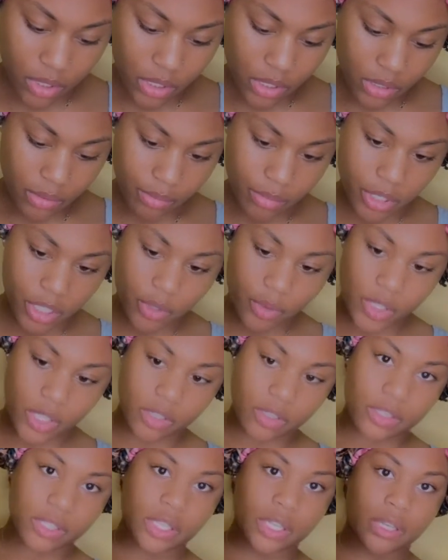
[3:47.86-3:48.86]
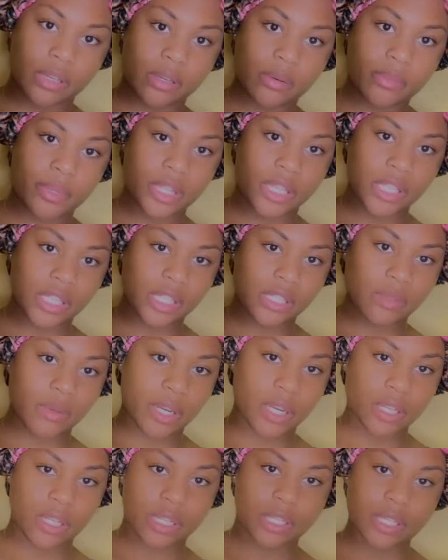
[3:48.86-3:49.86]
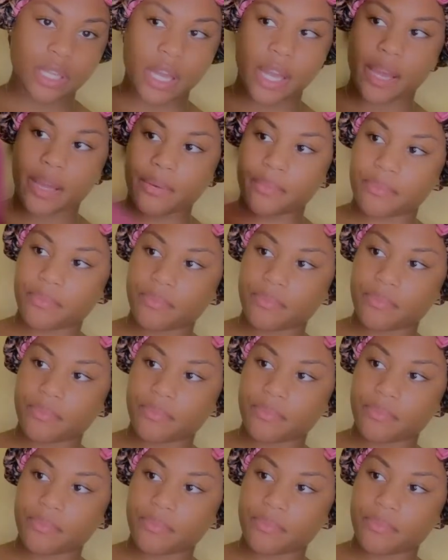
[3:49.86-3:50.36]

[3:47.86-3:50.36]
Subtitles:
but we're gonna see. But this is what it looks like.